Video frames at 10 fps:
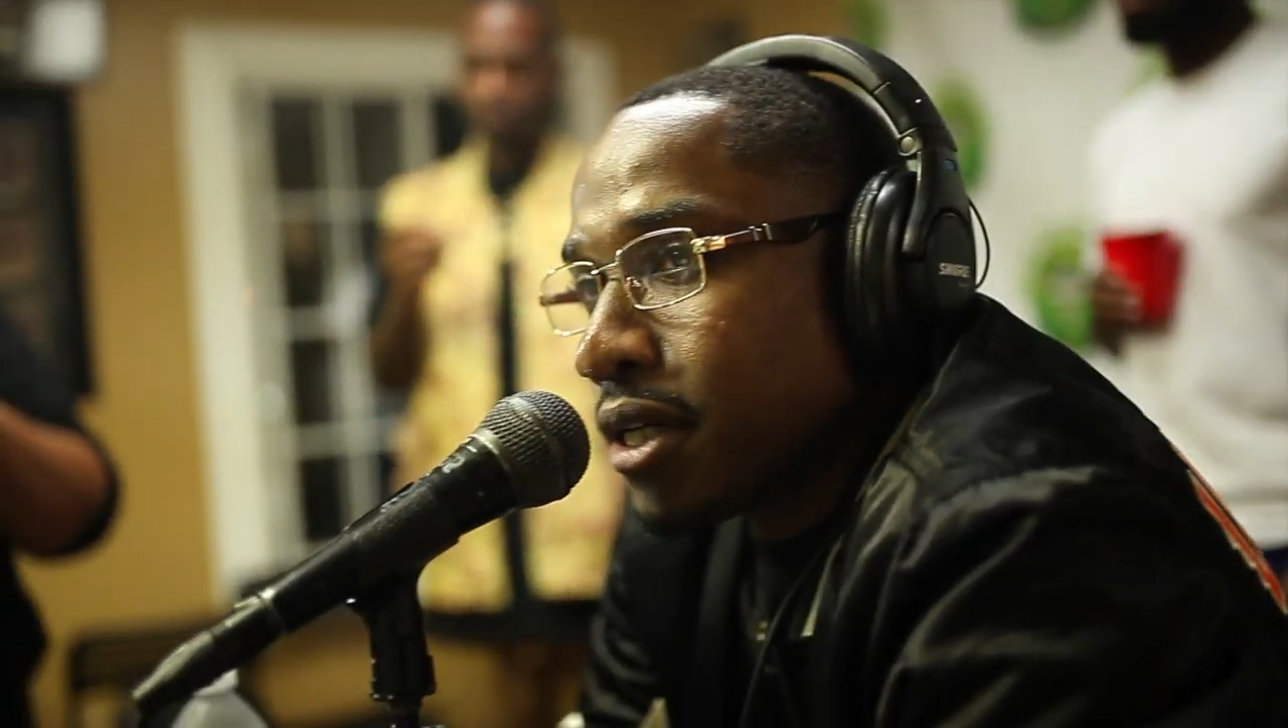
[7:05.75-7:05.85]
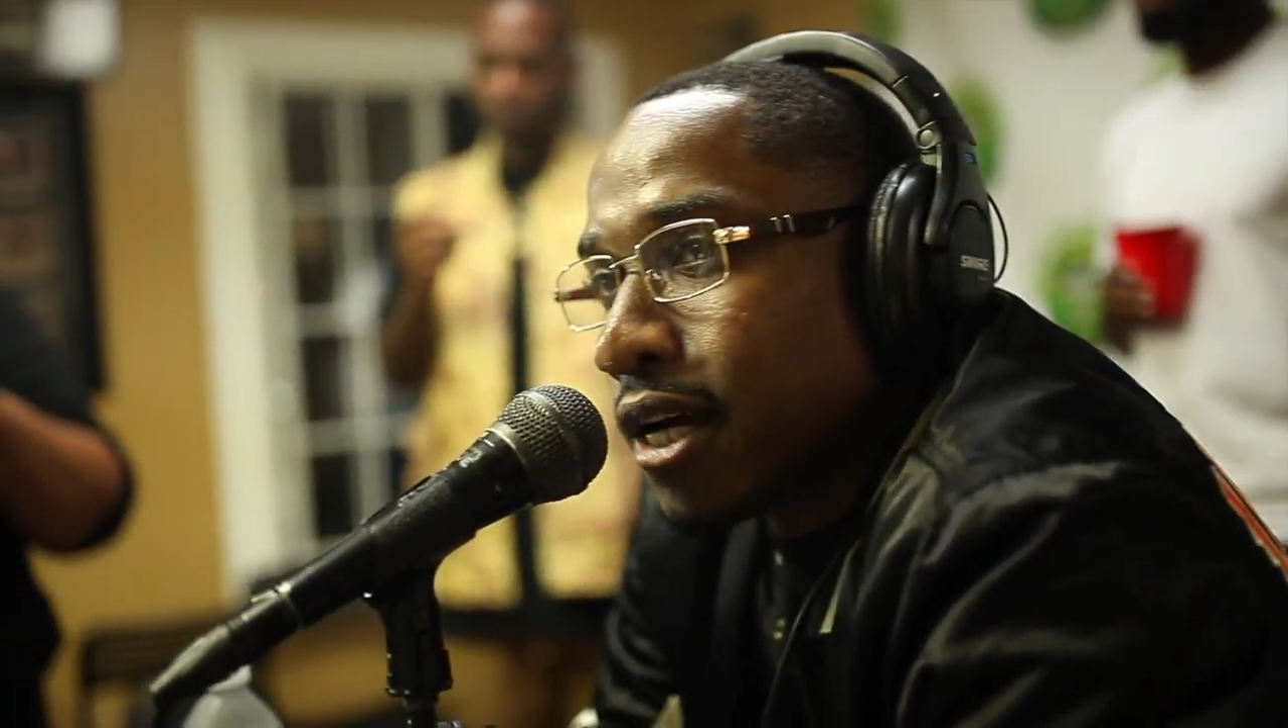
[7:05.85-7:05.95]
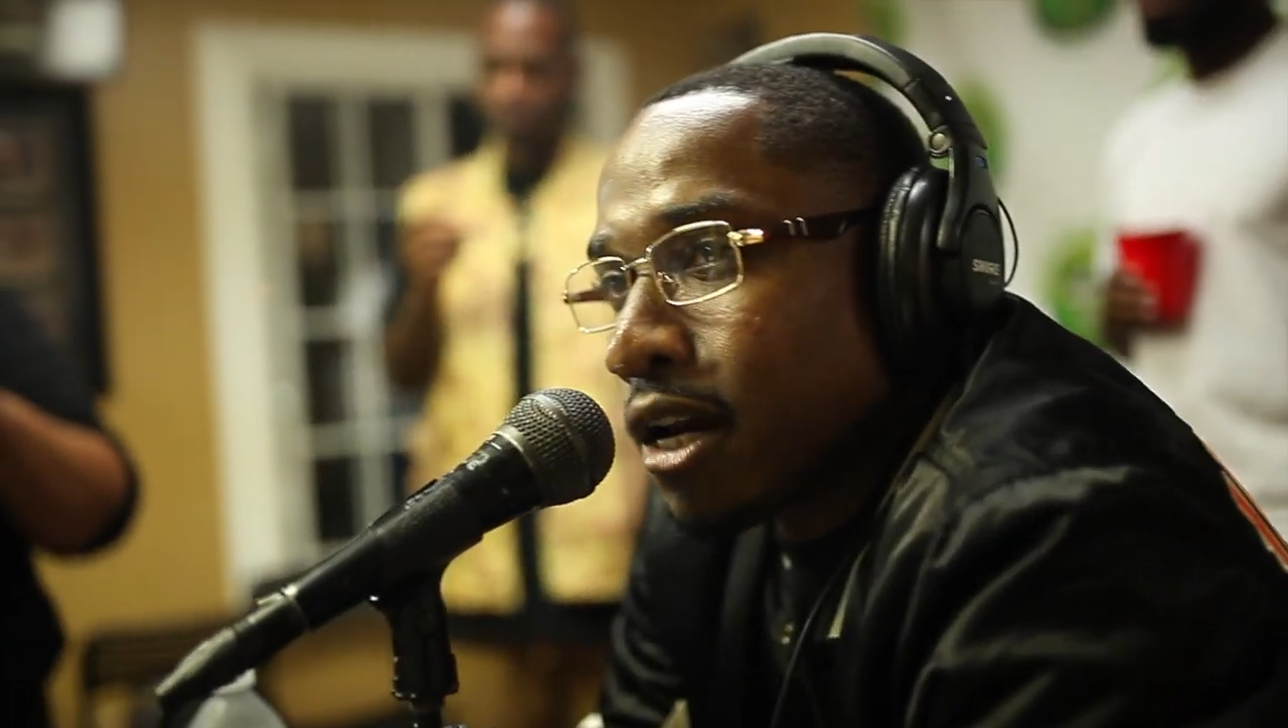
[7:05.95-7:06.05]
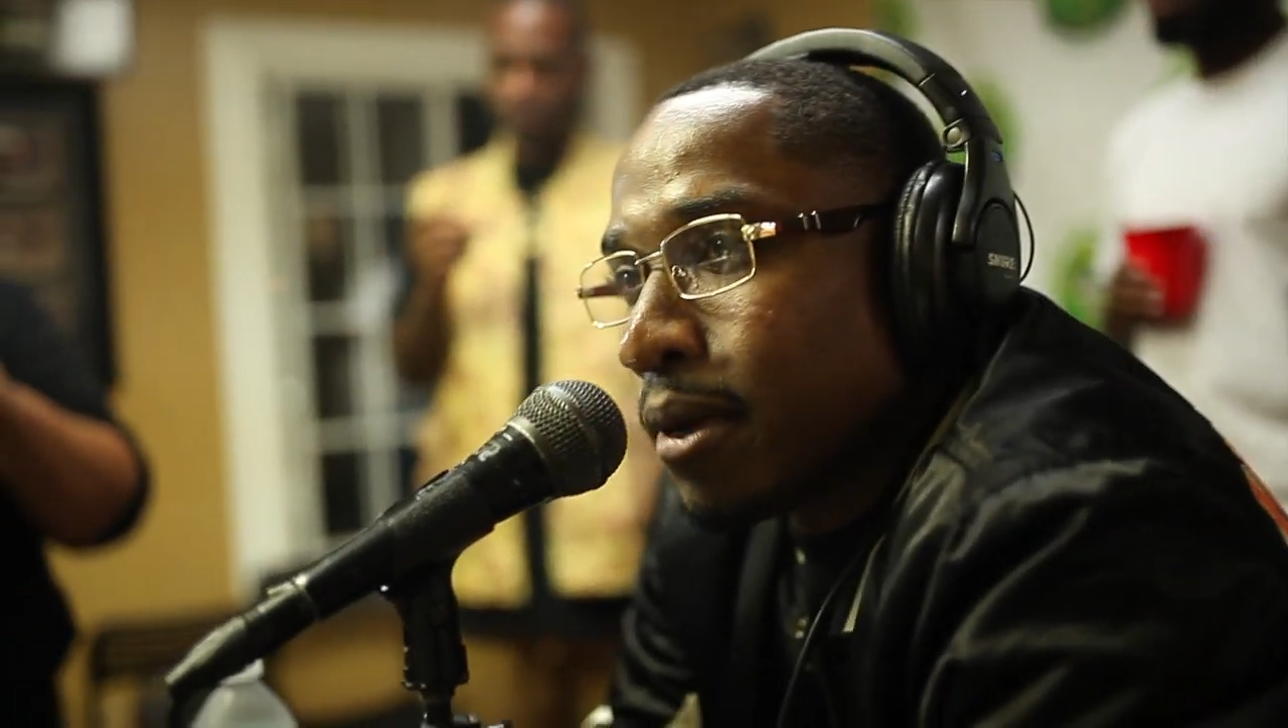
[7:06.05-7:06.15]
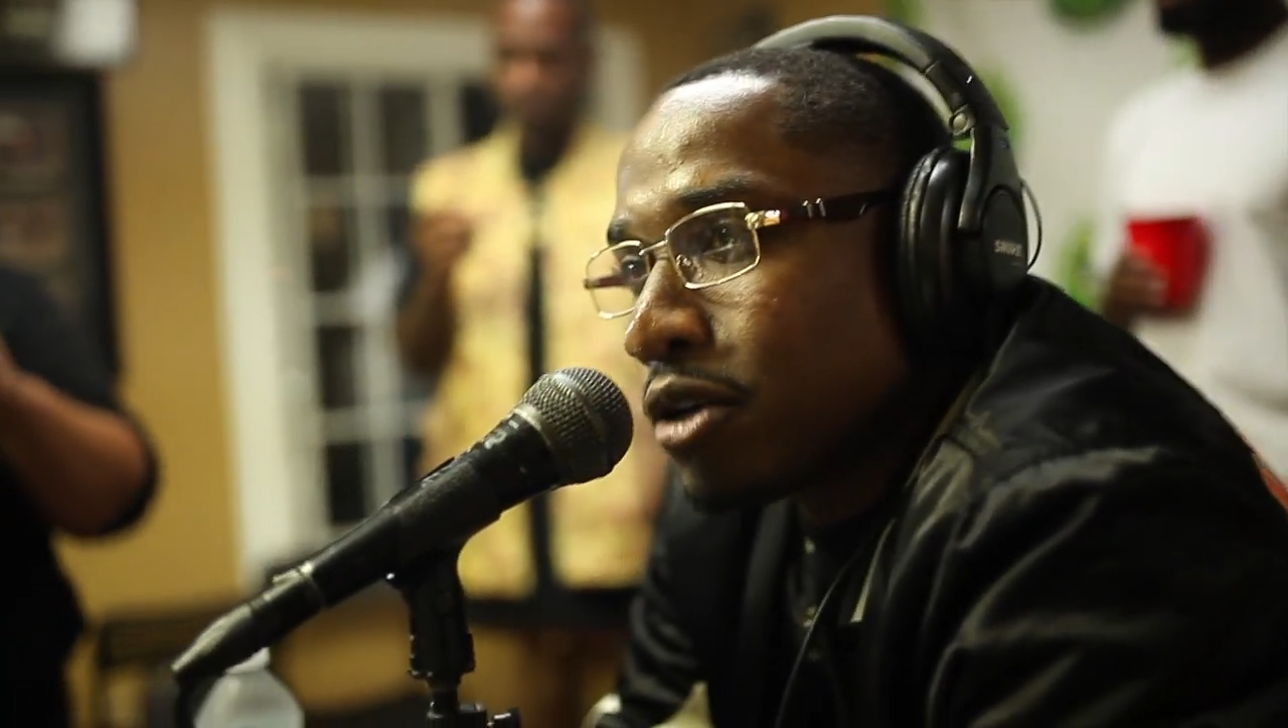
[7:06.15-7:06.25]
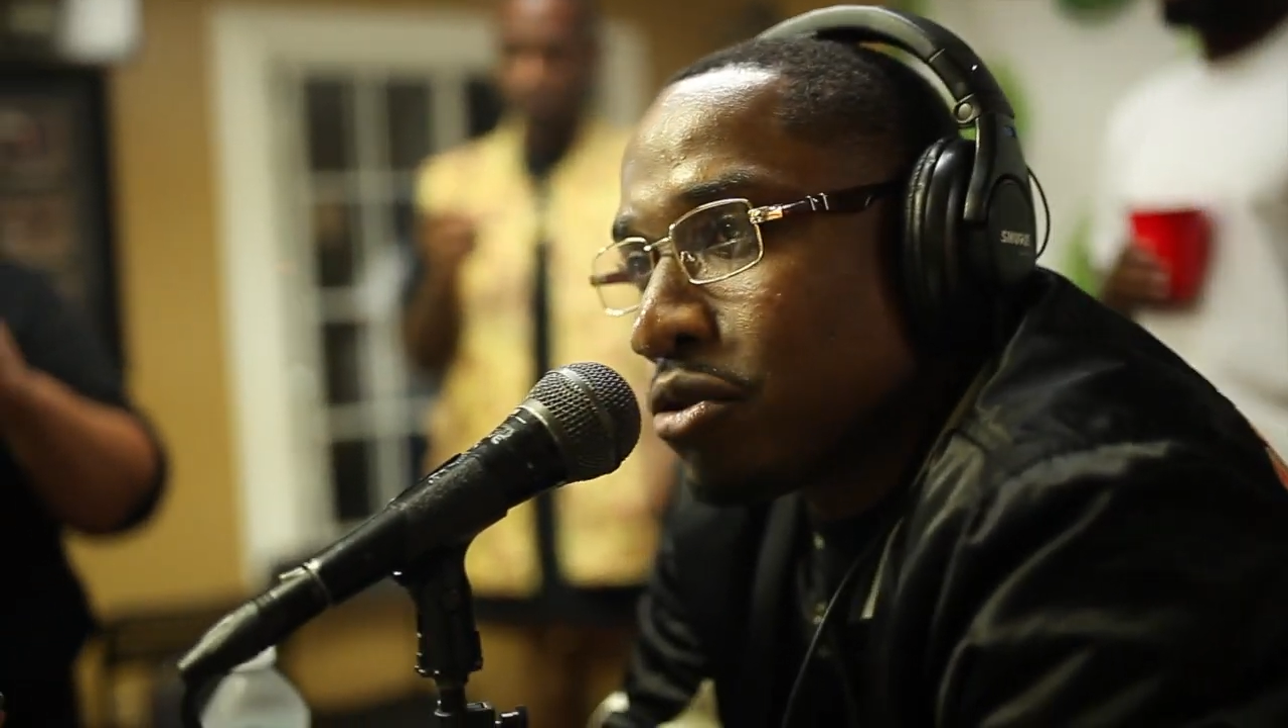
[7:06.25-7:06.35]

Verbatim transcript: I got about